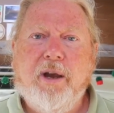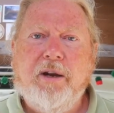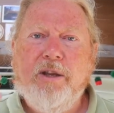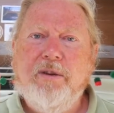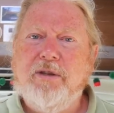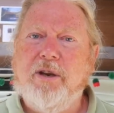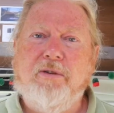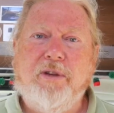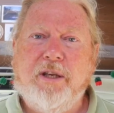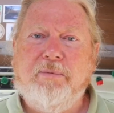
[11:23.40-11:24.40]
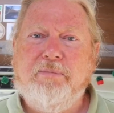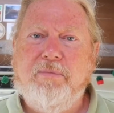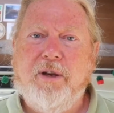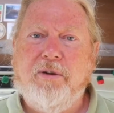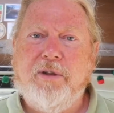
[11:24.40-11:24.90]
use it on the
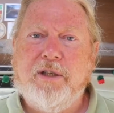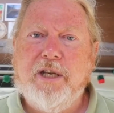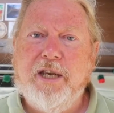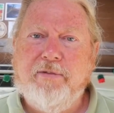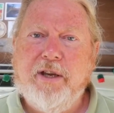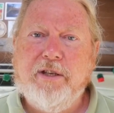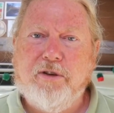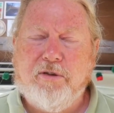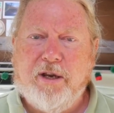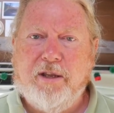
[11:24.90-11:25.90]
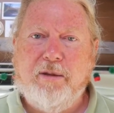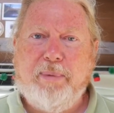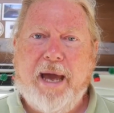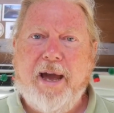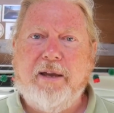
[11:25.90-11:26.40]
TV socket at the
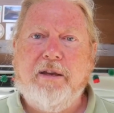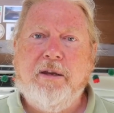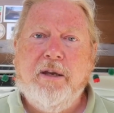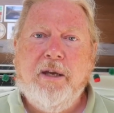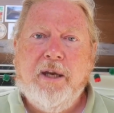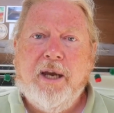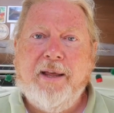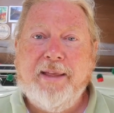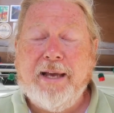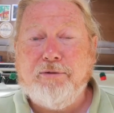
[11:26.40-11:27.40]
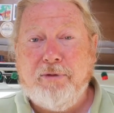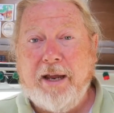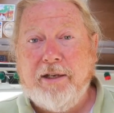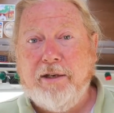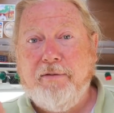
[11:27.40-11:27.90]
back, and that's
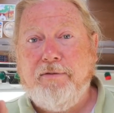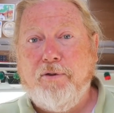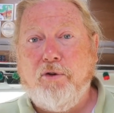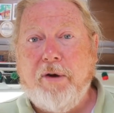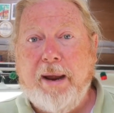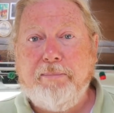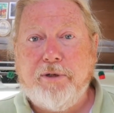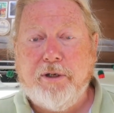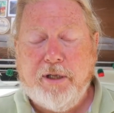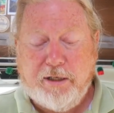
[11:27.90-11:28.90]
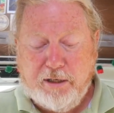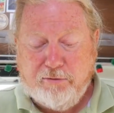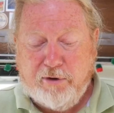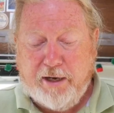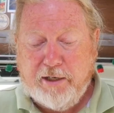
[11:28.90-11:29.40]
rated at 4 amps, and this is
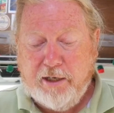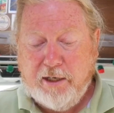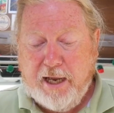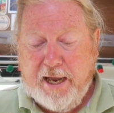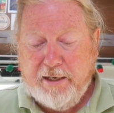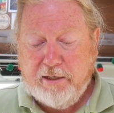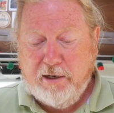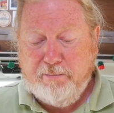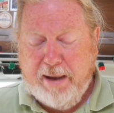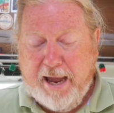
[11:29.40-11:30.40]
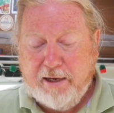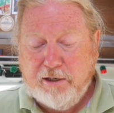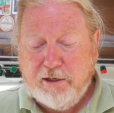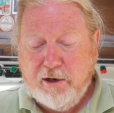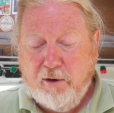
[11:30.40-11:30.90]
rated at a
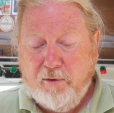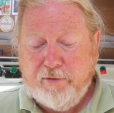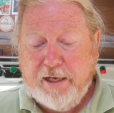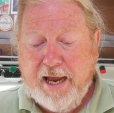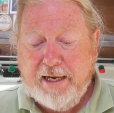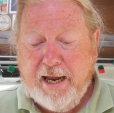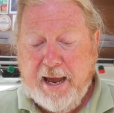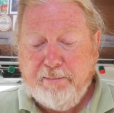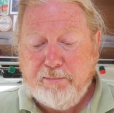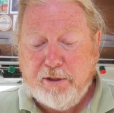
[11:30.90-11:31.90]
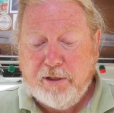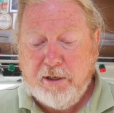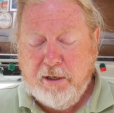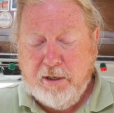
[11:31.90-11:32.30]
max of 10 amps.